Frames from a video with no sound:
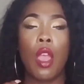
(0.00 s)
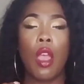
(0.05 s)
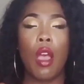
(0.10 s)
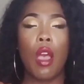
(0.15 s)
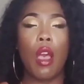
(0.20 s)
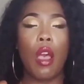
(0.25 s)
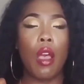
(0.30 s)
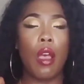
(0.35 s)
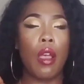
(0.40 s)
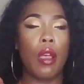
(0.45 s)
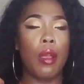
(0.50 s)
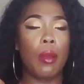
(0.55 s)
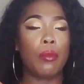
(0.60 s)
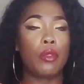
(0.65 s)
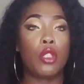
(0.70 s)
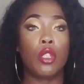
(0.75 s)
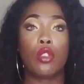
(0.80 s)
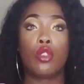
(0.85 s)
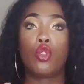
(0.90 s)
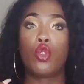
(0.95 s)

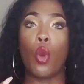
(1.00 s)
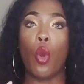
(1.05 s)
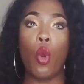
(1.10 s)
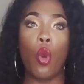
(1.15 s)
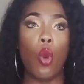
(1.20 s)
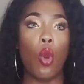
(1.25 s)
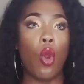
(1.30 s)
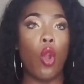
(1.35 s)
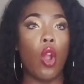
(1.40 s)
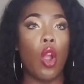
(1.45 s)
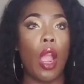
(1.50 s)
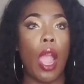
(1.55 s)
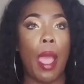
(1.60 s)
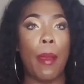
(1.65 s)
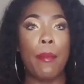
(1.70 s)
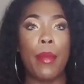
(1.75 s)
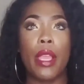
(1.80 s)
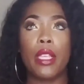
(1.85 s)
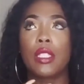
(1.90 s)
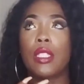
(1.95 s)
Jador. I
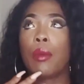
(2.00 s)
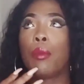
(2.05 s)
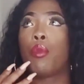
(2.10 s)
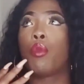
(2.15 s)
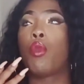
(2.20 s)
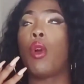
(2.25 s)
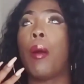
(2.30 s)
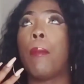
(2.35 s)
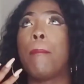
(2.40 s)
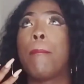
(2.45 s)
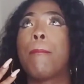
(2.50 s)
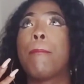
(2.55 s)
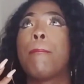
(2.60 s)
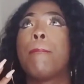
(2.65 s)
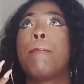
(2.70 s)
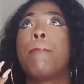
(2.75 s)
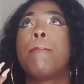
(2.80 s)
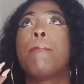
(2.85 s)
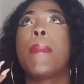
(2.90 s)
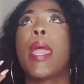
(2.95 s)
met some
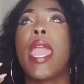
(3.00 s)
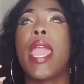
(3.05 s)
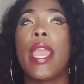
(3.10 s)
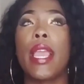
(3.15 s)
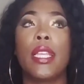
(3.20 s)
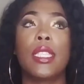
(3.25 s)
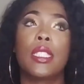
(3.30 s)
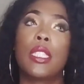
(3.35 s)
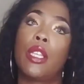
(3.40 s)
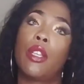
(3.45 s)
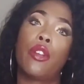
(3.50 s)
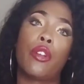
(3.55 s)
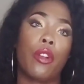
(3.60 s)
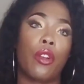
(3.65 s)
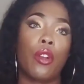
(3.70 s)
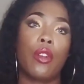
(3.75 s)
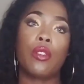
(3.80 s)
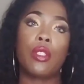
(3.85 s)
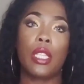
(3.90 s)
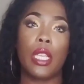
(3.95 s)
amazing
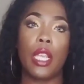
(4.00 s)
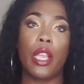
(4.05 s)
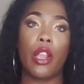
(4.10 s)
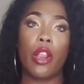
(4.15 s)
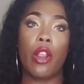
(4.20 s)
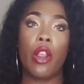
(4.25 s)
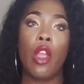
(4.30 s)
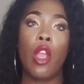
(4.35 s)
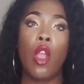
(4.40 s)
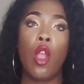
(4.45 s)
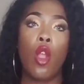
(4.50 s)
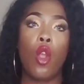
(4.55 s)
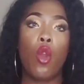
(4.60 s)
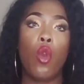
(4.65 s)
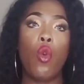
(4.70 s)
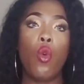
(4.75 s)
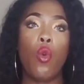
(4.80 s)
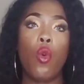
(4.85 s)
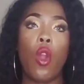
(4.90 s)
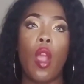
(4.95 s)
girls here
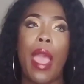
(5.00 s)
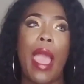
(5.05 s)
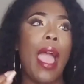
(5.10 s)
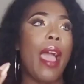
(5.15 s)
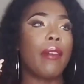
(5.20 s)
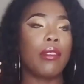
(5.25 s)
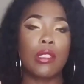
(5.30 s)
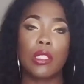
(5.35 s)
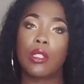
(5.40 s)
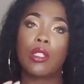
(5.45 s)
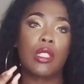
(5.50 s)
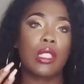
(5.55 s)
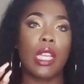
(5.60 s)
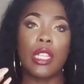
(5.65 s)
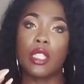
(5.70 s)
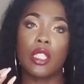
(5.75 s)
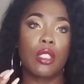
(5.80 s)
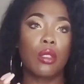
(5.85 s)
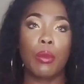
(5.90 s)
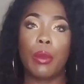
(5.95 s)
who have such
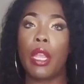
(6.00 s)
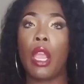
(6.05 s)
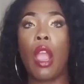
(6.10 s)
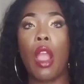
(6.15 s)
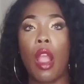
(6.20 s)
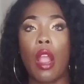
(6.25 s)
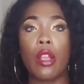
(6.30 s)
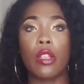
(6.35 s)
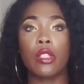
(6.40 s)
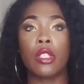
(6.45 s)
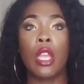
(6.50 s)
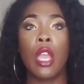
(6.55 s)
sweethearts,